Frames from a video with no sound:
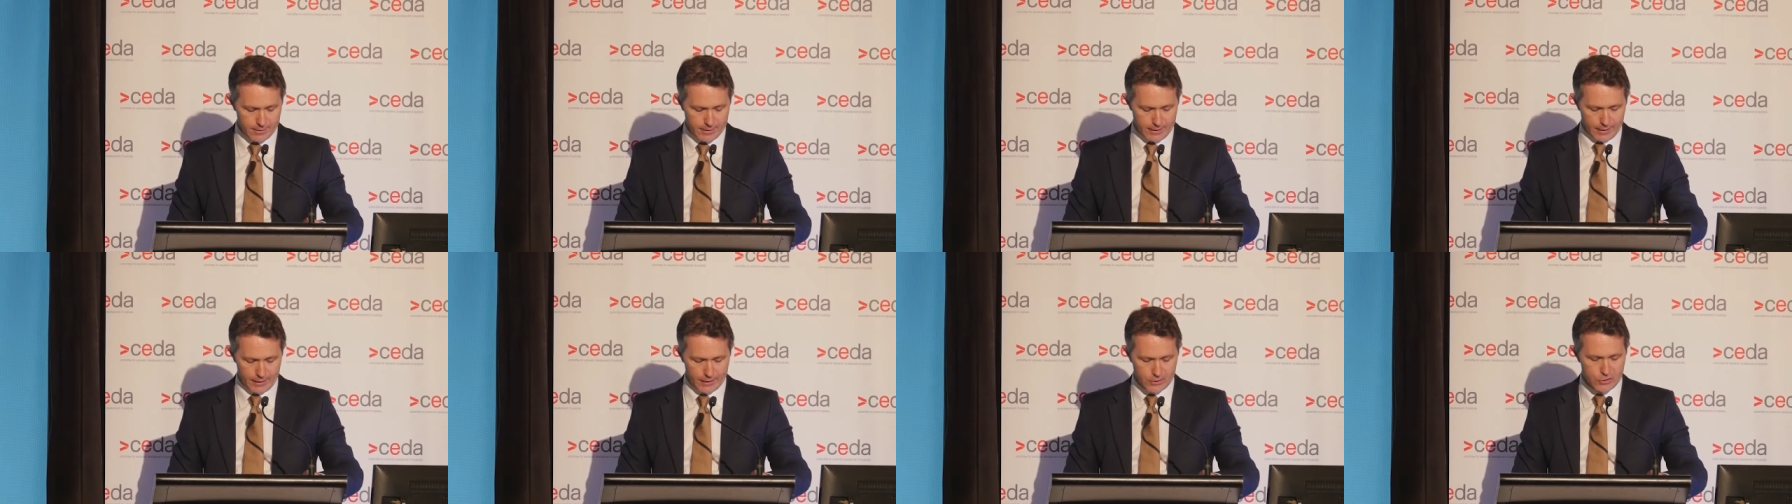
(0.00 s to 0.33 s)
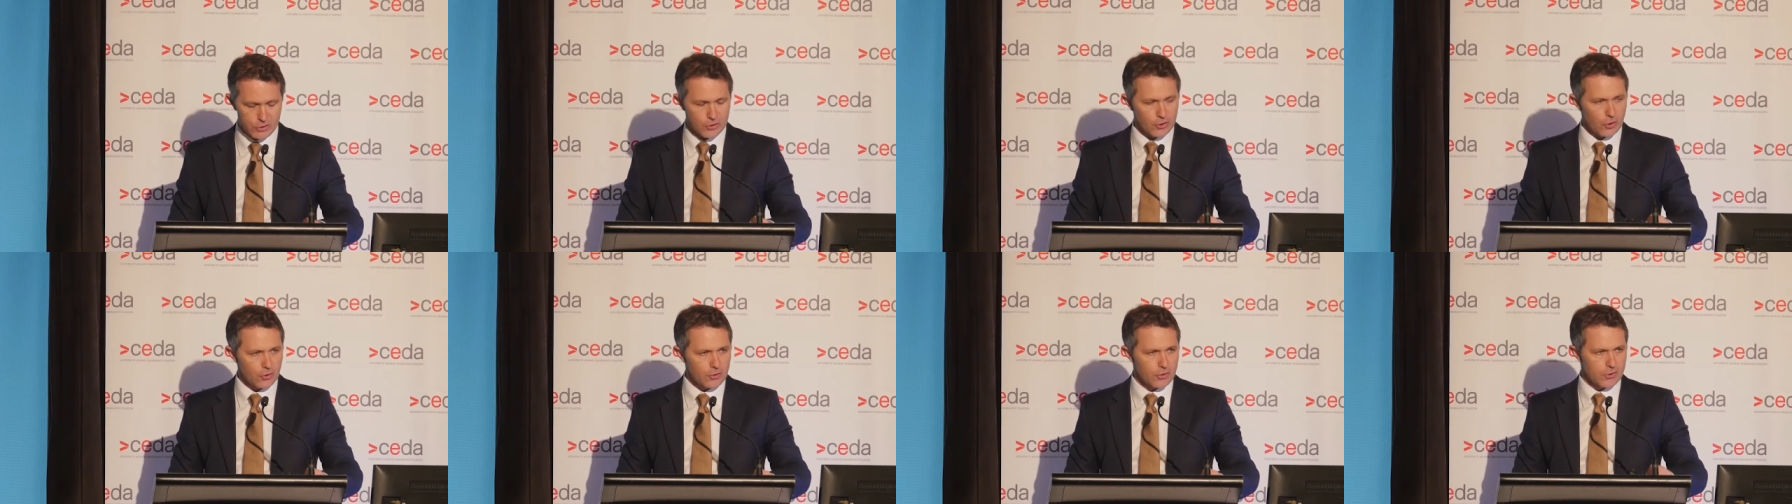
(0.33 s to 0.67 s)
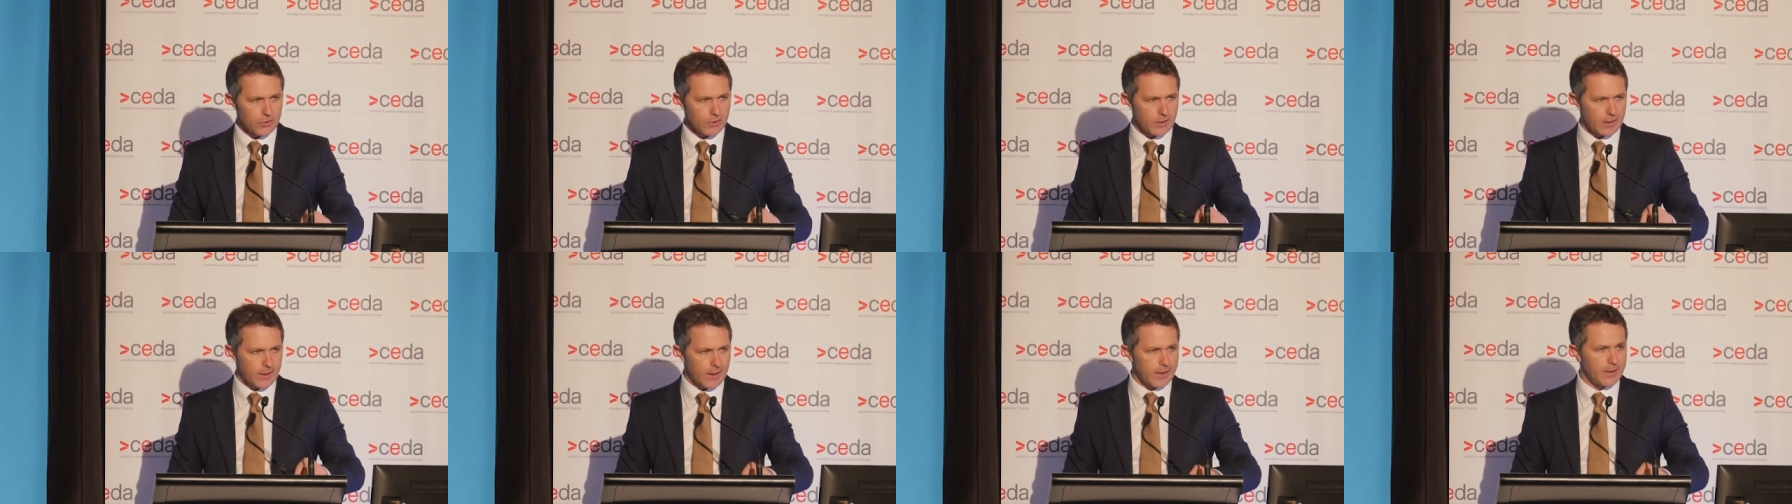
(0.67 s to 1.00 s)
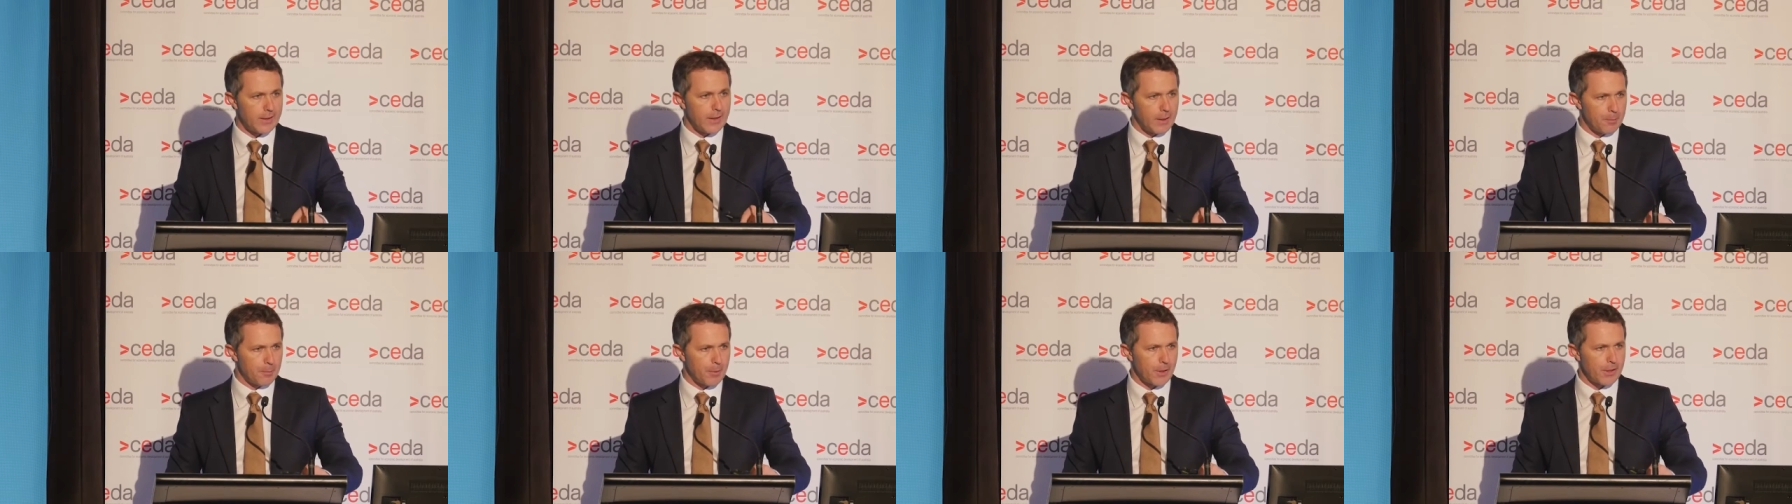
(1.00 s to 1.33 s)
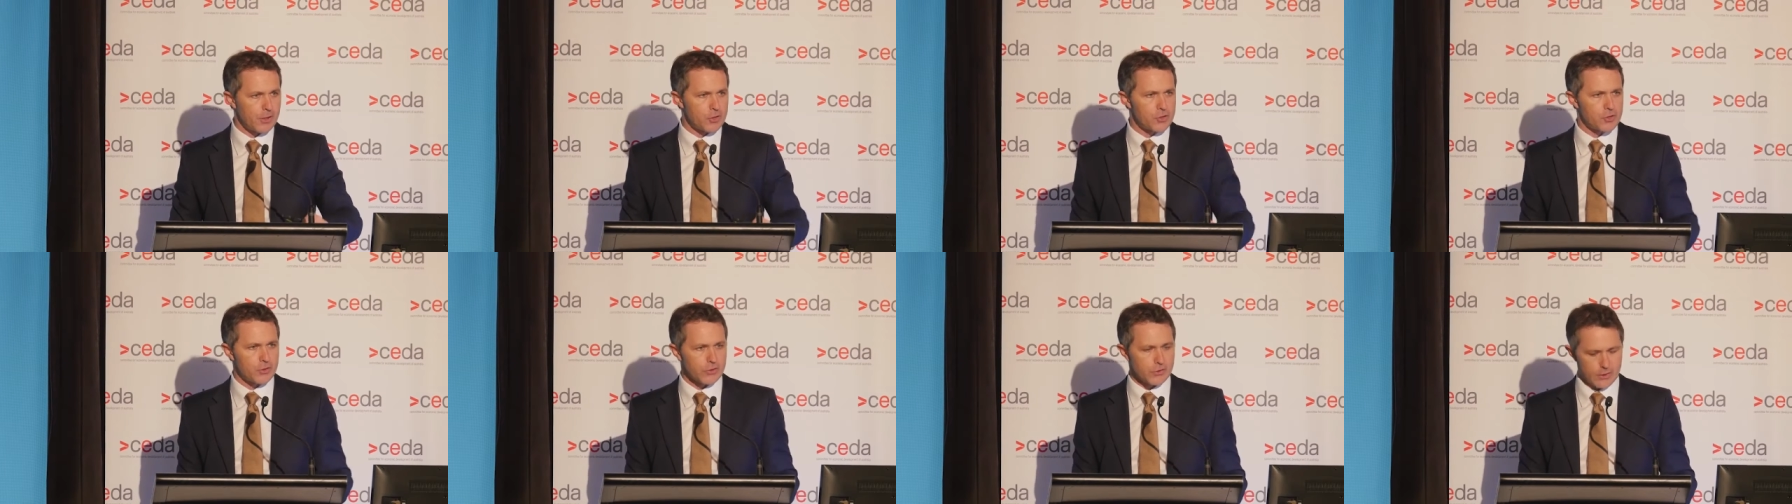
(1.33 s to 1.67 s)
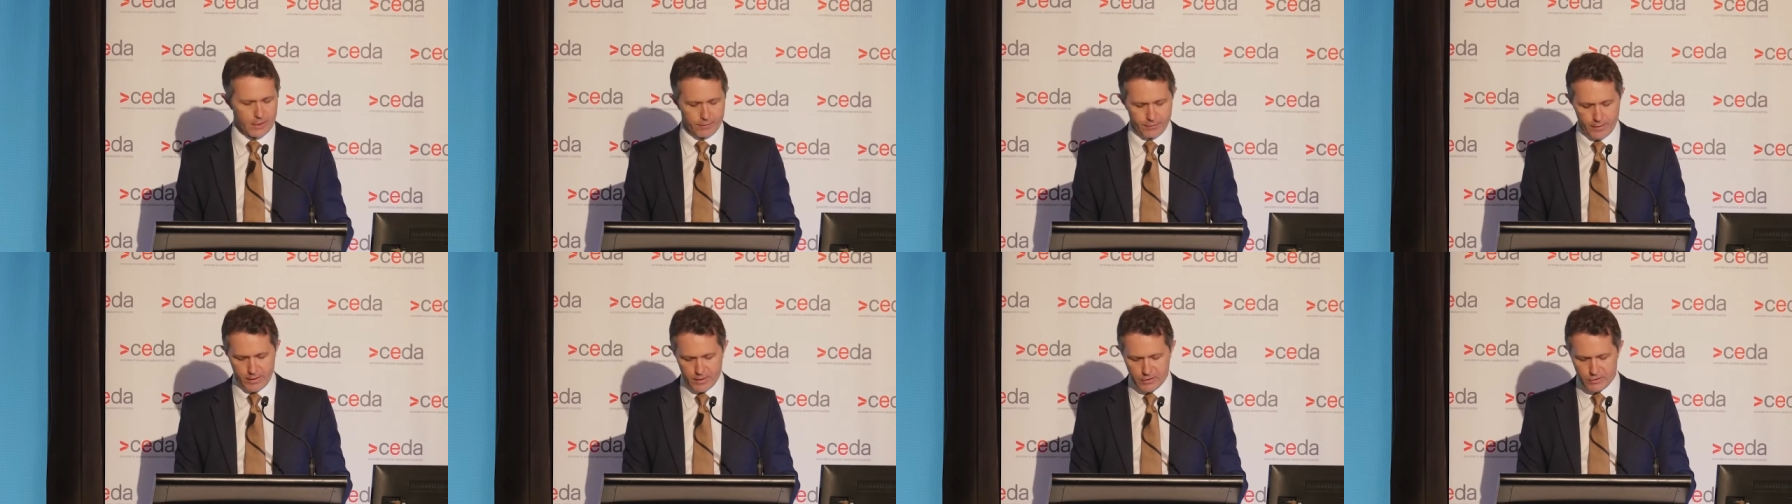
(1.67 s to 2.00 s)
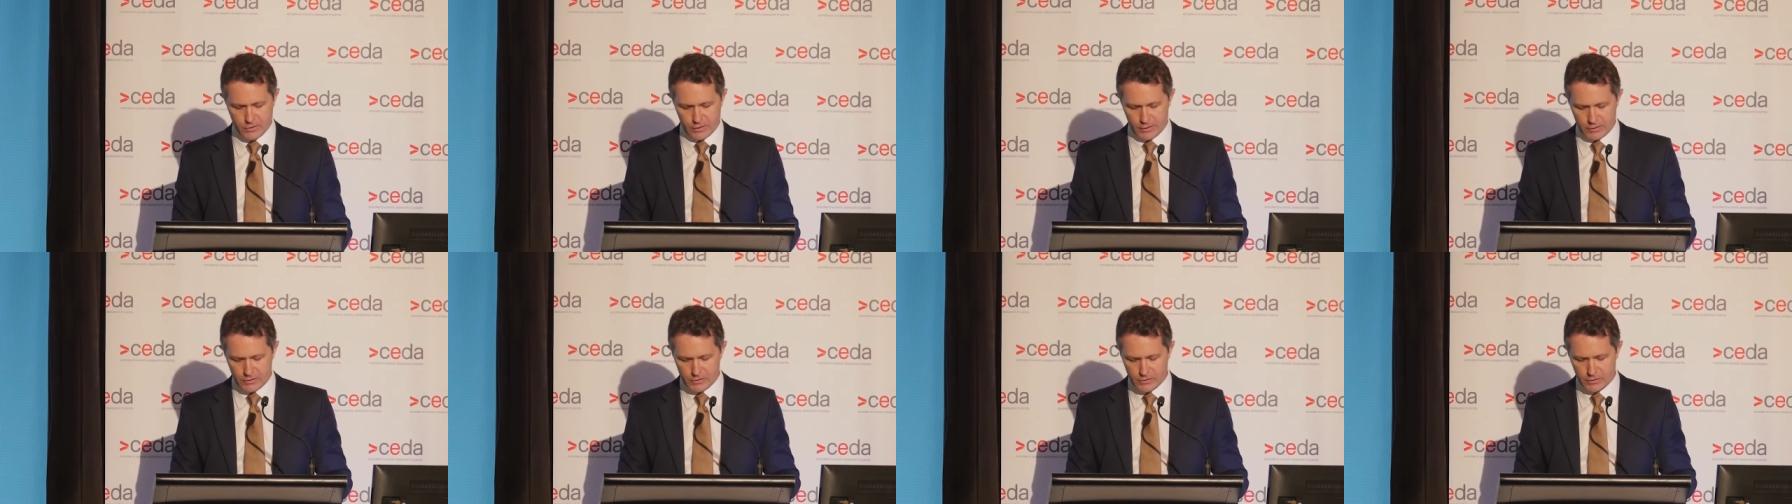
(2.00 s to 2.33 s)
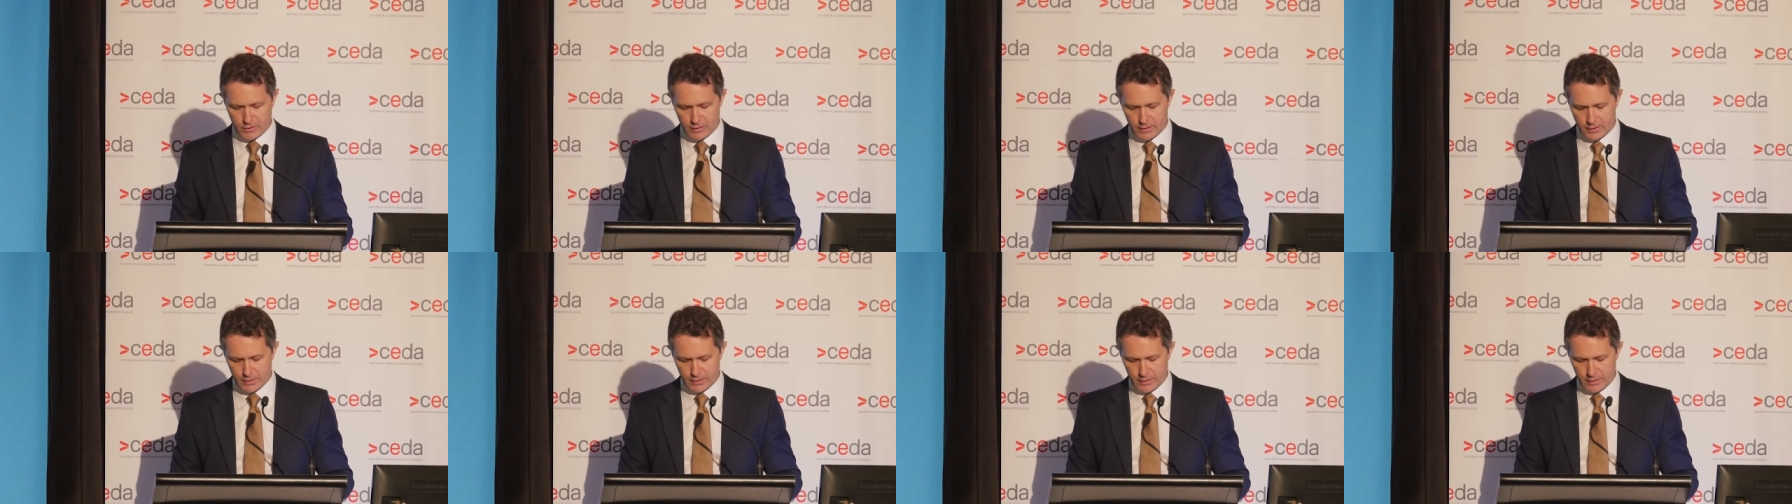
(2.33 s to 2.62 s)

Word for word: unless doctors and their patients have access